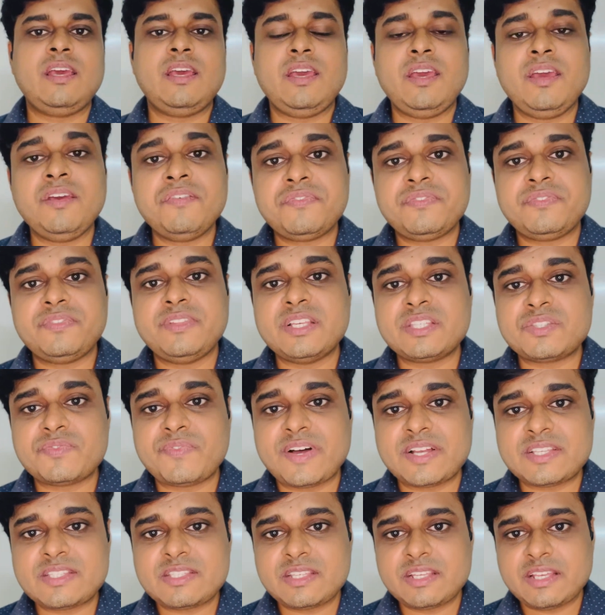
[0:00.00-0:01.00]
If this
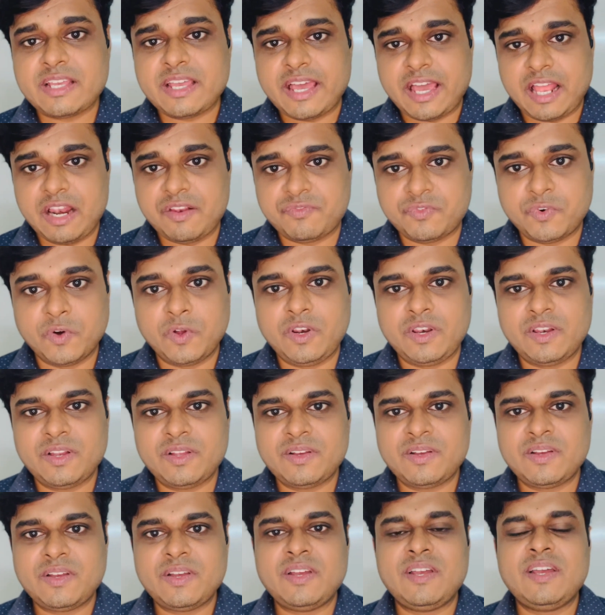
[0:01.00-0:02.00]
was helpful,
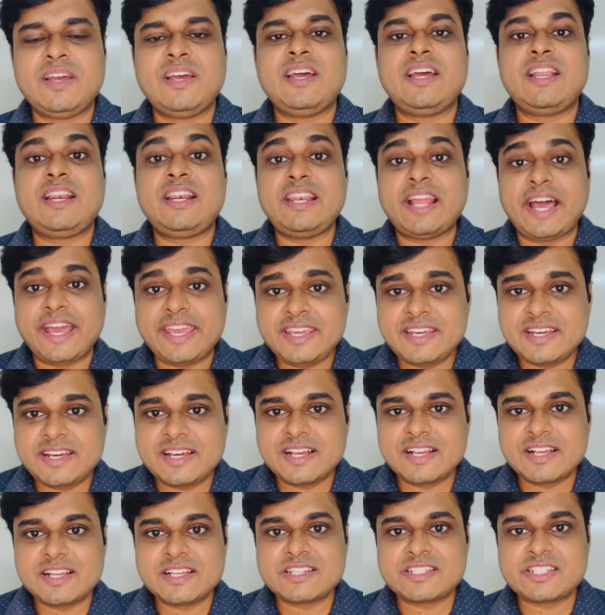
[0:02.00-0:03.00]
like,
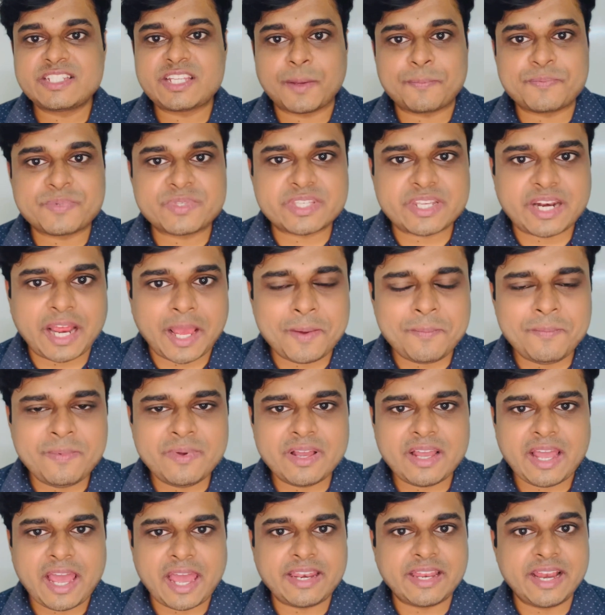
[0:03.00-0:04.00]
subscribe
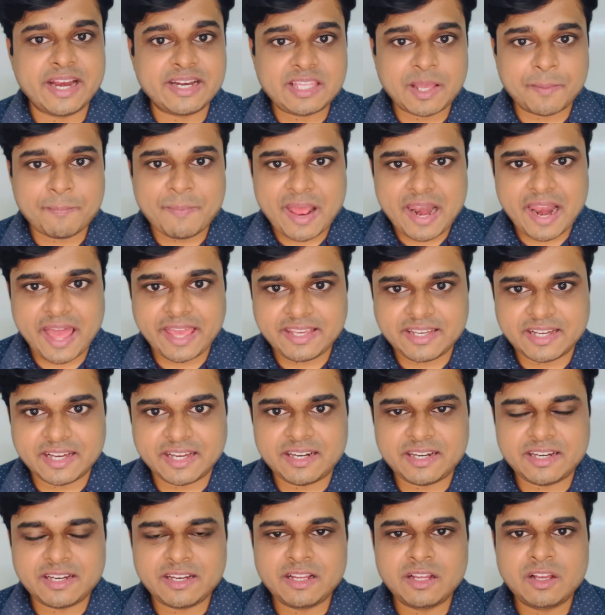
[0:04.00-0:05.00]
and hit the bell
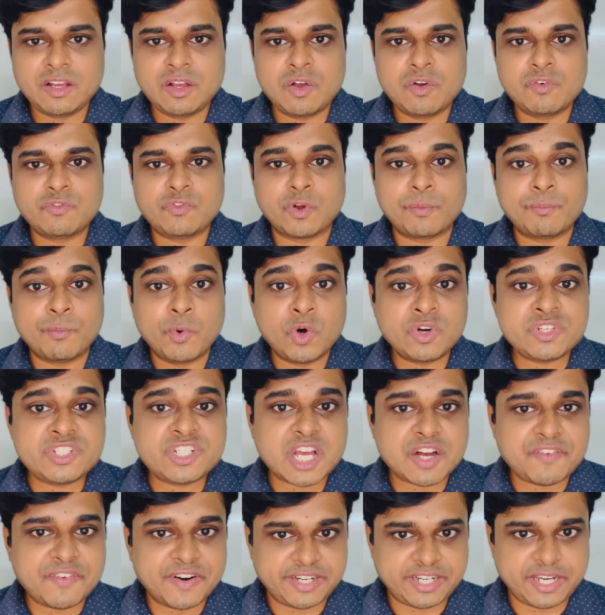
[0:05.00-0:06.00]
icon for more
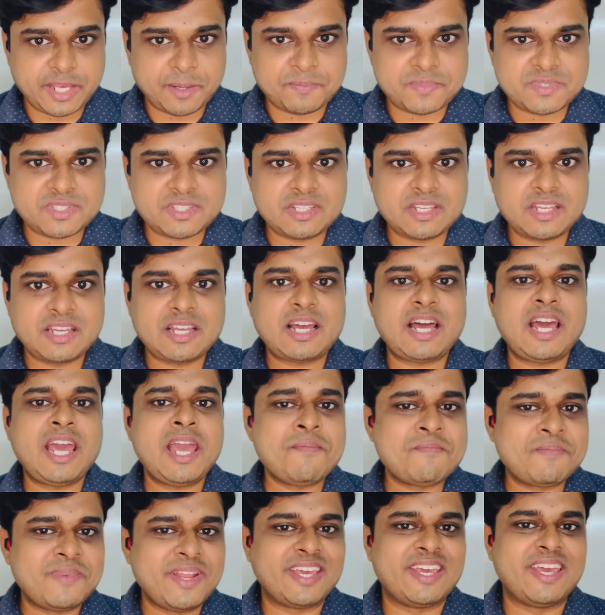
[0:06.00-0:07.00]
Java tips. I
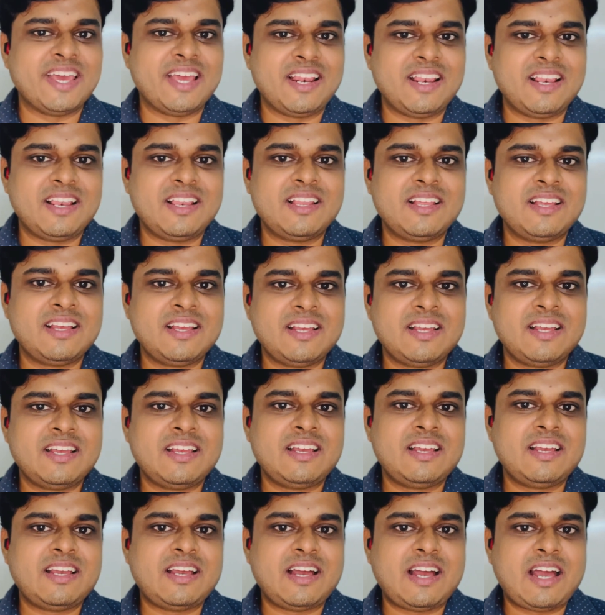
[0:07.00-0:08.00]
am Nikhil.
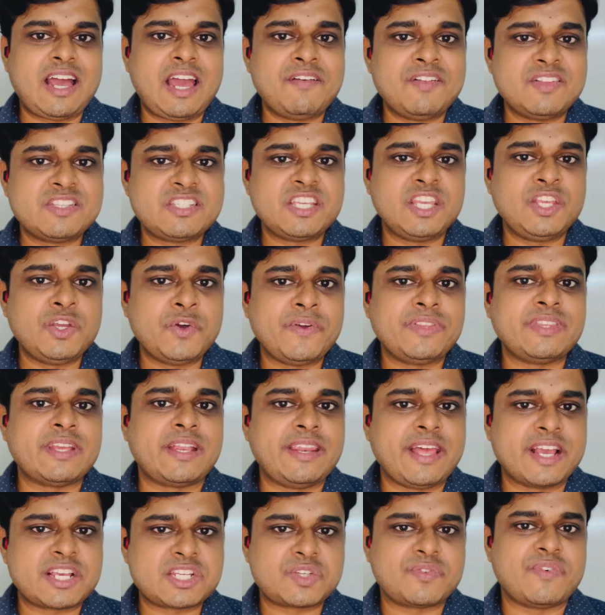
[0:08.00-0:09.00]
I will see you in the
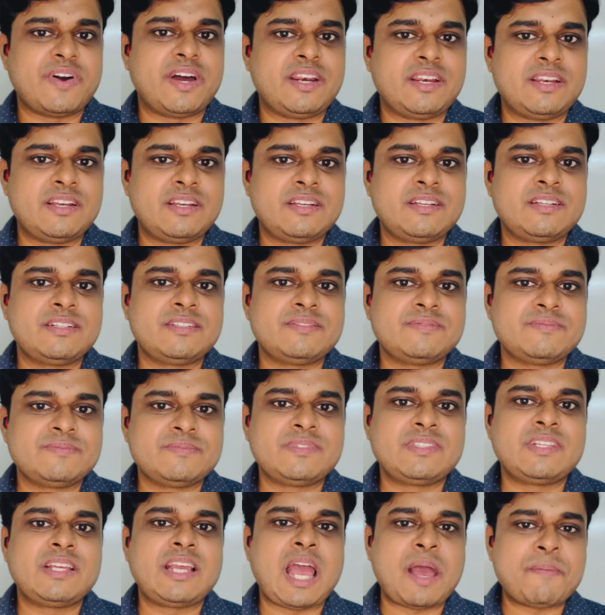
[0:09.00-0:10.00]
next one.
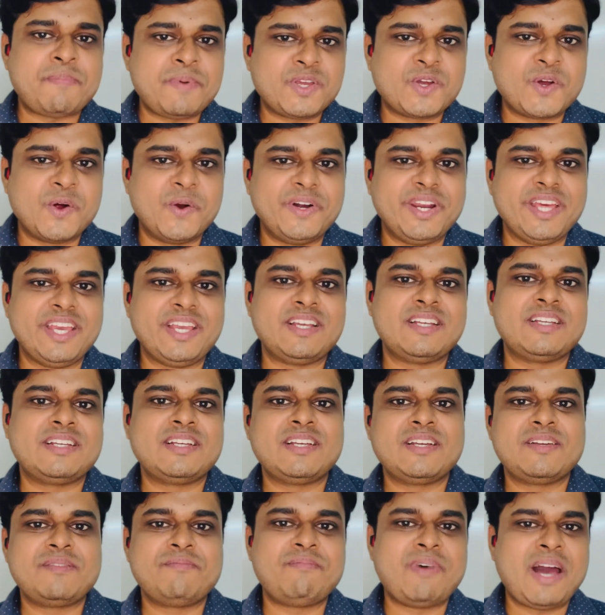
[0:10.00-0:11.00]
Happy coding.
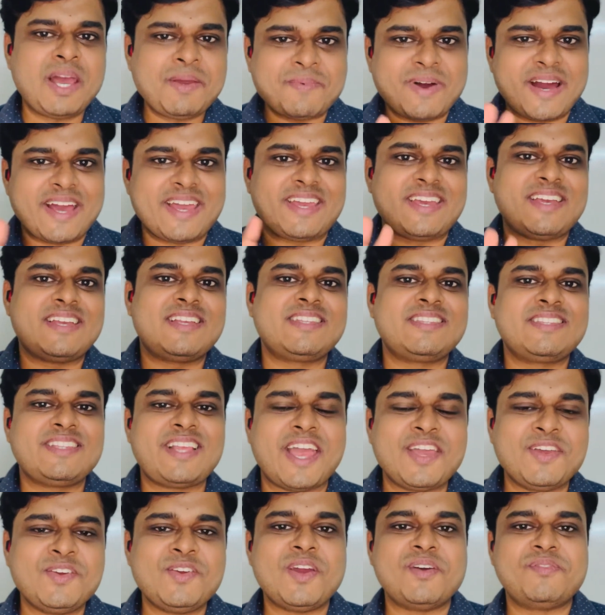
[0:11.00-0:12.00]
Bye bye.
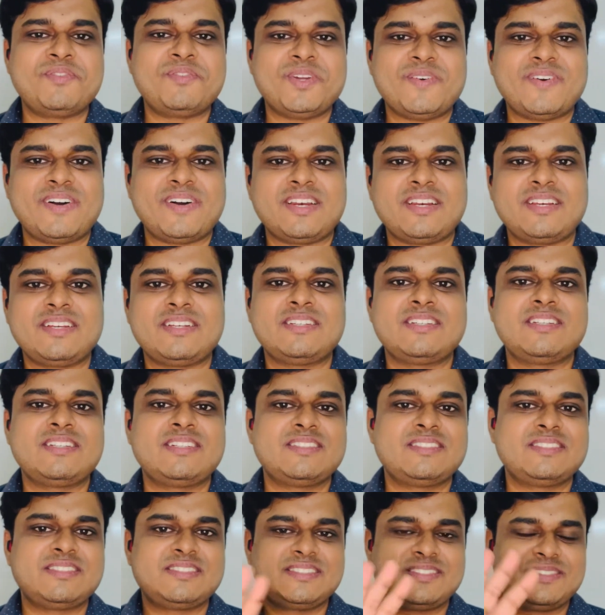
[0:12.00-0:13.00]
Thank you everyone.
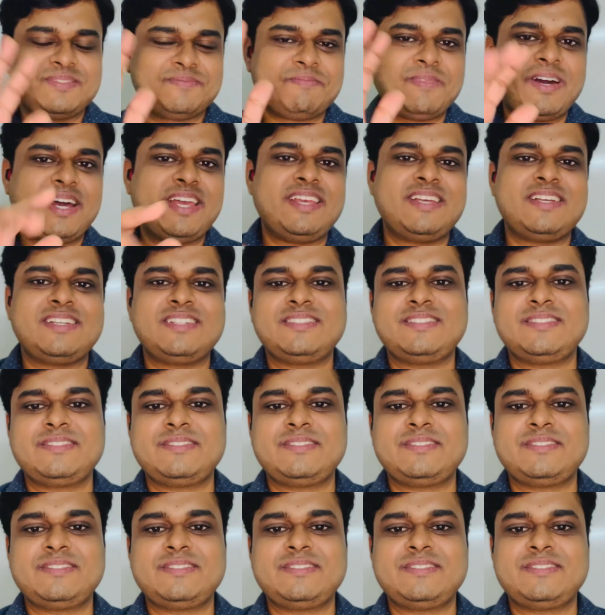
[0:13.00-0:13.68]
Bye.